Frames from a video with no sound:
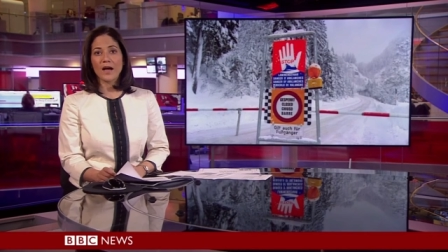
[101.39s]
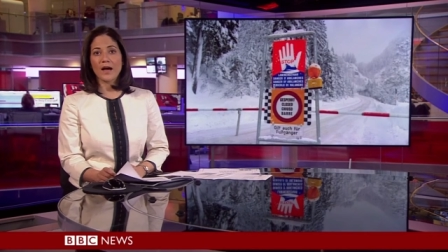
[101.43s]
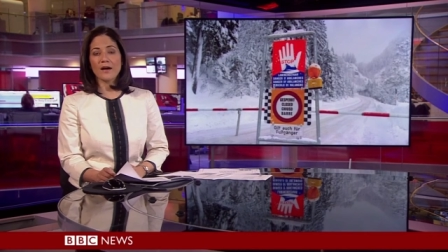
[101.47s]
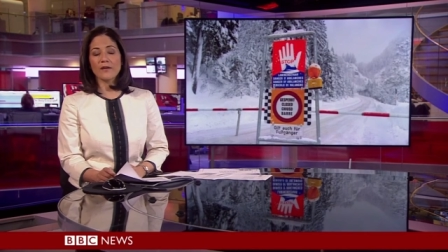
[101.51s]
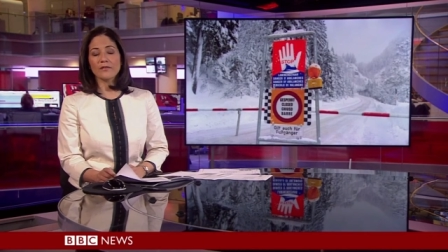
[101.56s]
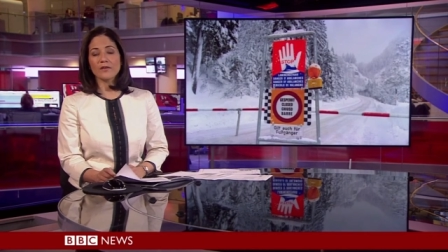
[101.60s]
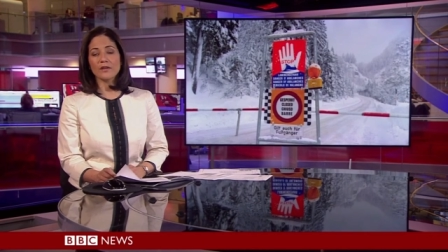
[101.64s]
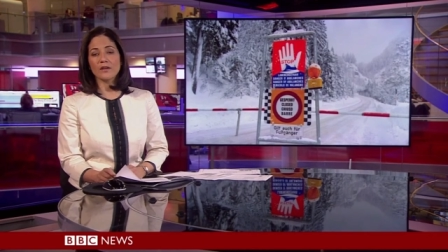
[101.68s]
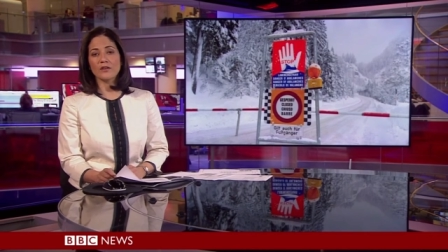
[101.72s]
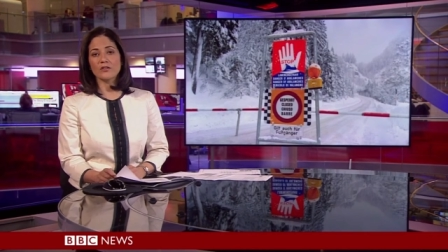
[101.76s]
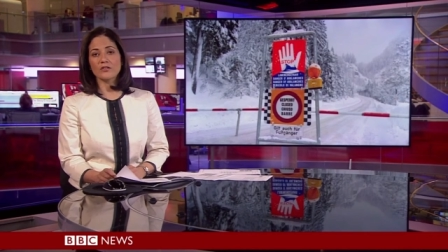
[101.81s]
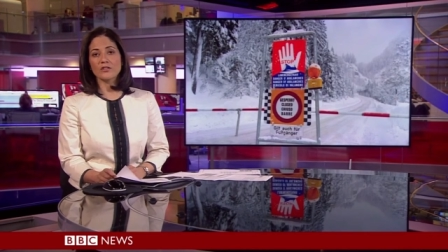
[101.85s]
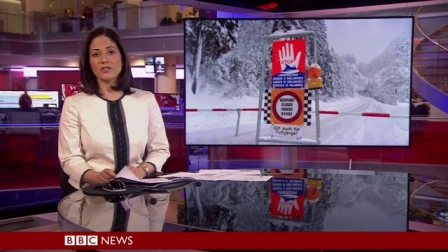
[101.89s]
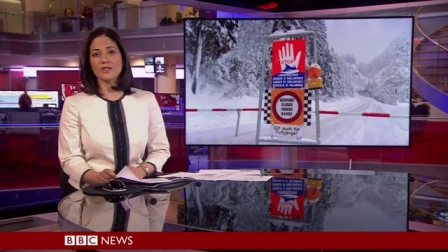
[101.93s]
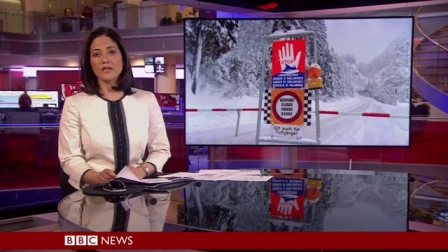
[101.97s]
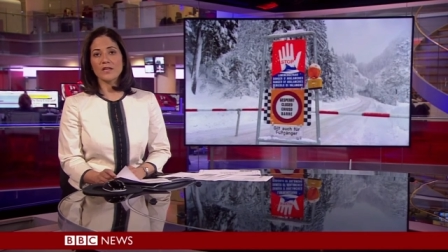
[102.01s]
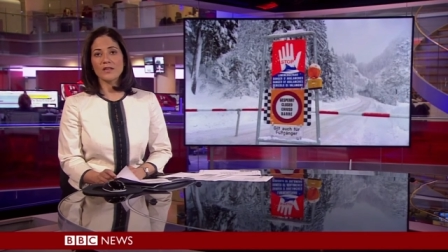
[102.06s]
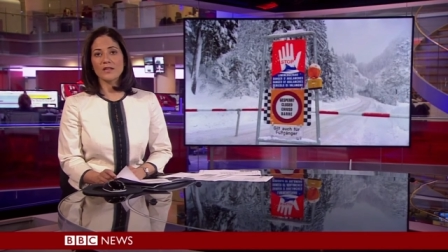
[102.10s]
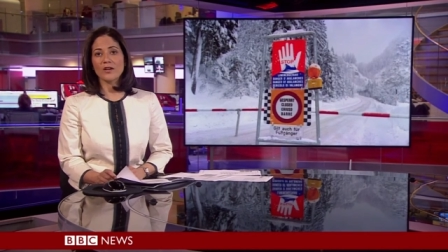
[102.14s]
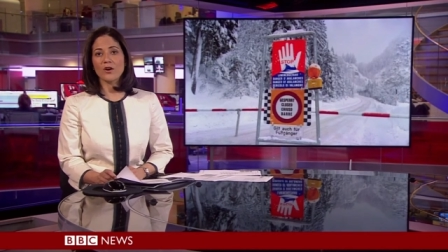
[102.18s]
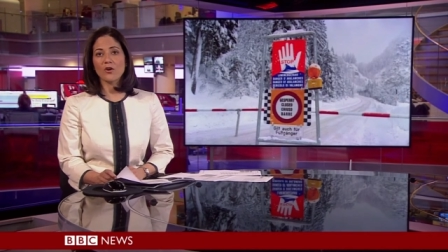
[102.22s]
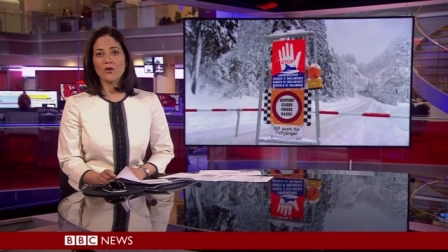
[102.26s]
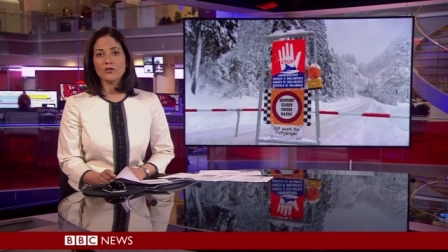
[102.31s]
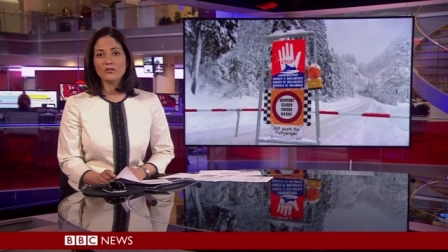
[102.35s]
avalanche near
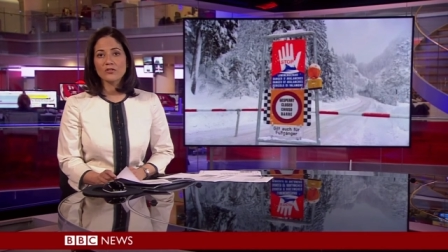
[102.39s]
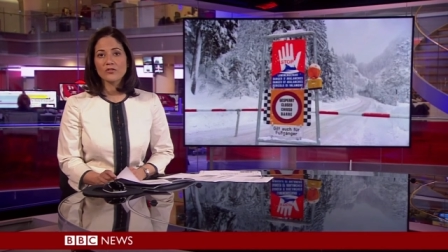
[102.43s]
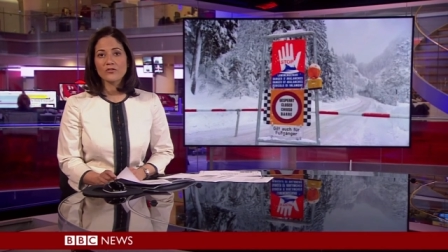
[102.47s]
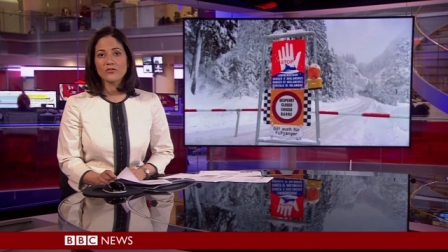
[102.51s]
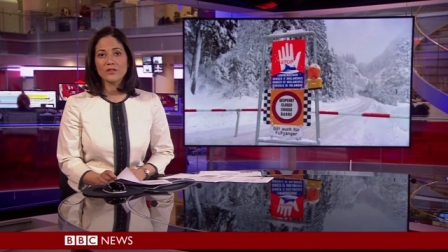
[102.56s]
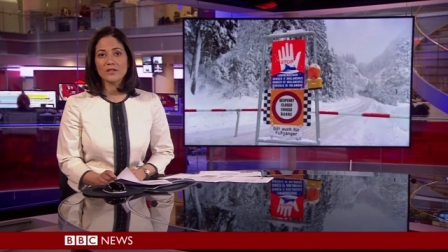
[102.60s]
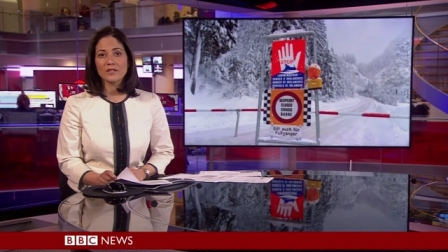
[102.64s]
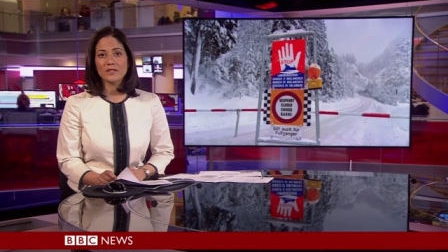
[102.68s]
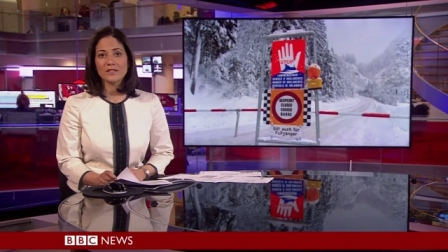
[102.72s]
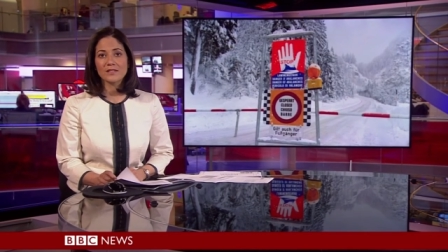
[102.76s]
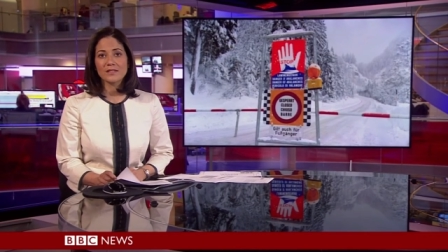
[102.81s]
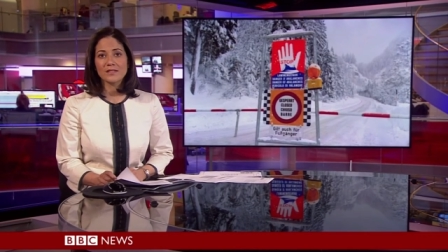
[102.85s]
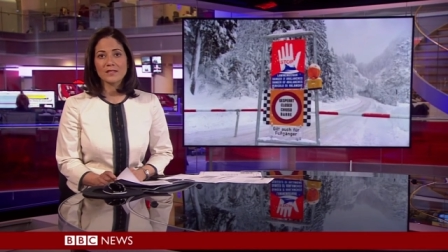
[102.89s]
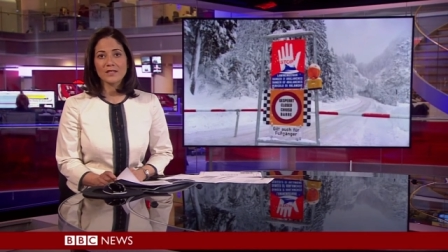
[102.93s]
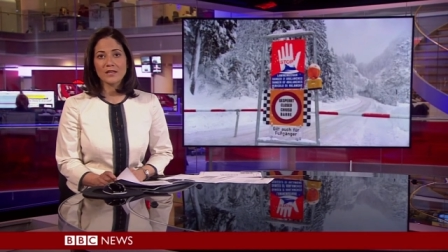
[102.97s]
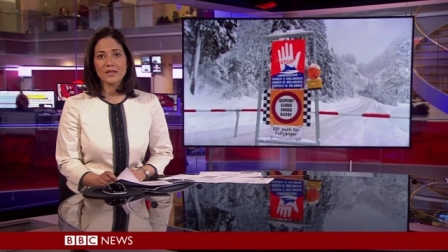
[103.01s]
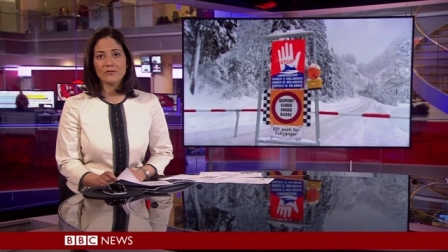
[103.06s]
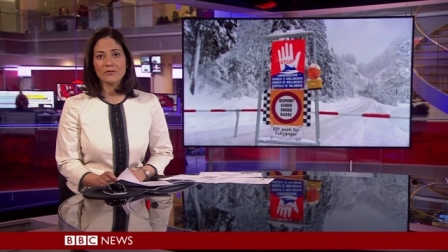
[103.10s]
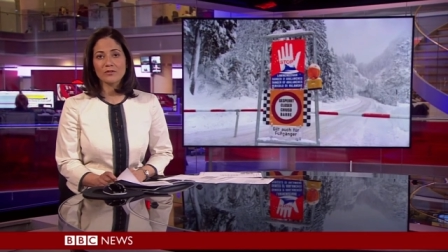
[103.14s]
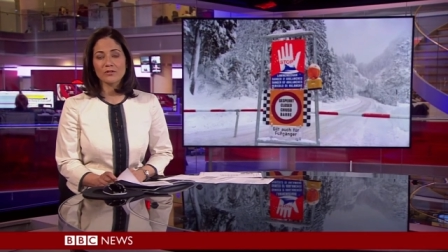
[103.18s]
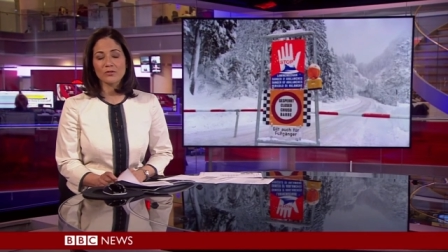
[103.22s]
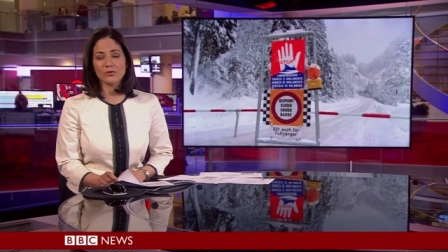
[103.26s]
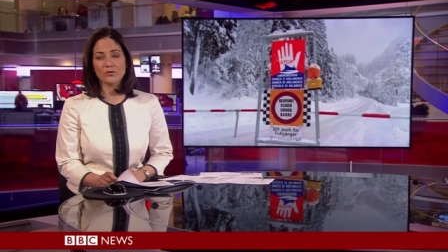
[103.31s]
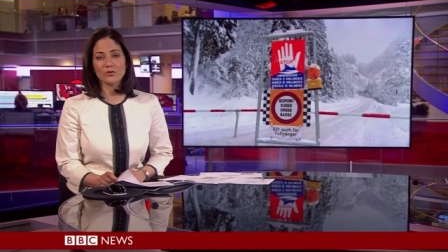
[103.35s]
the Austrian ski
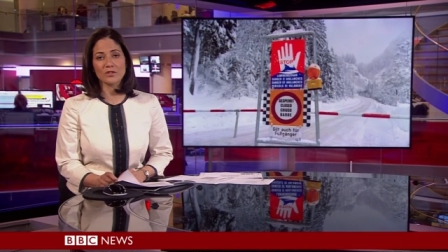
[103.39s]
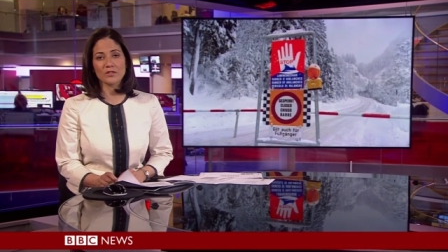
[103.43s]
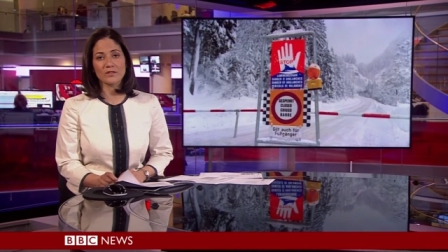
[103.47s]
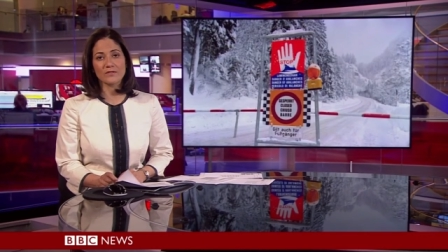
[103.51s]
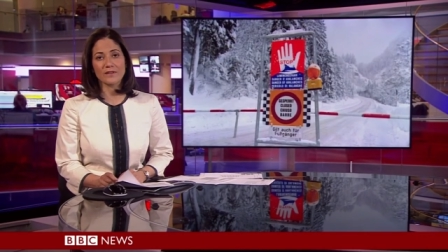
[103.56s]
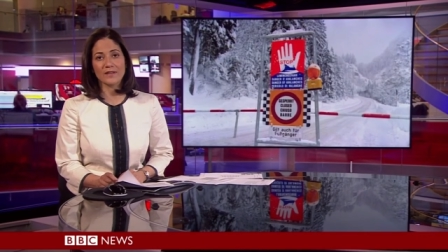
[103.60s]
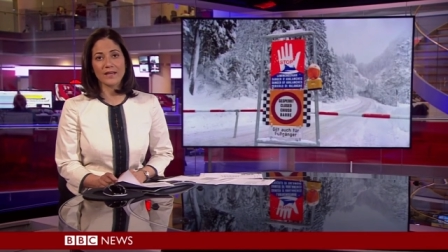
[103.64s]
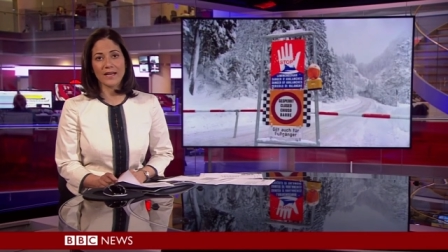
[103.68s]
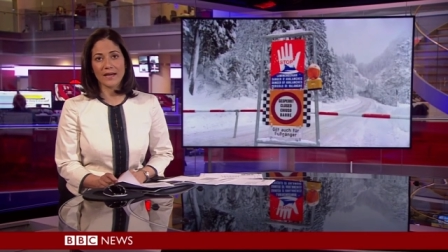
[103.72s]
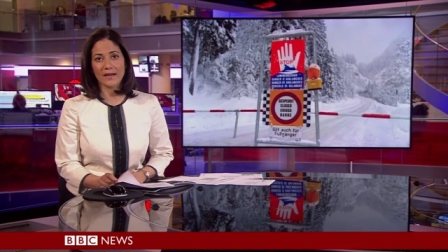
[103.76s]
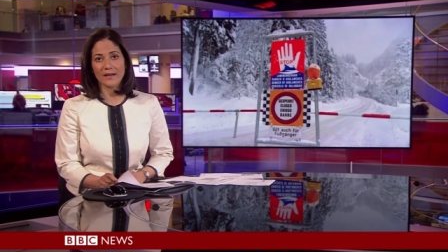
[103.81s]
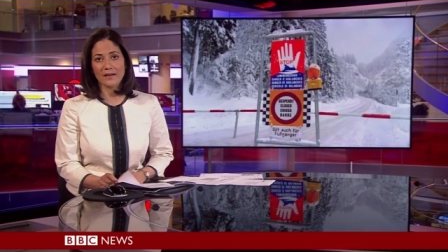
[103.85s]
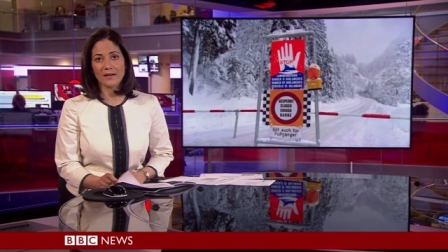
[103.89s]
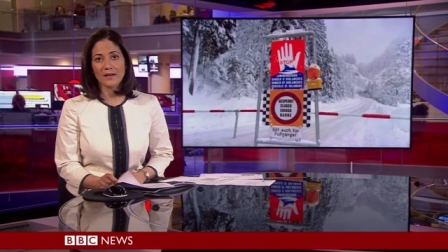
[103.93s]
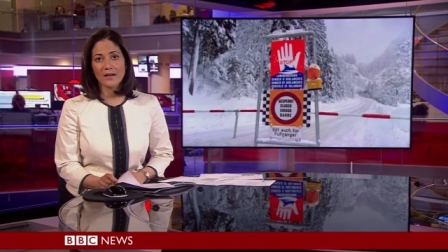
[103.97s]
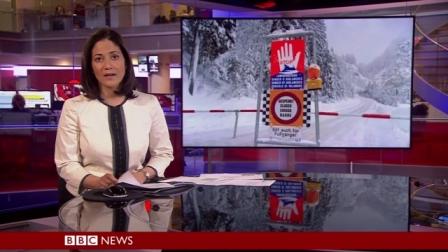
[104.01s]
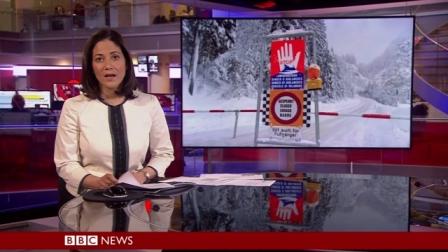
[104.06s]
resort of Lech.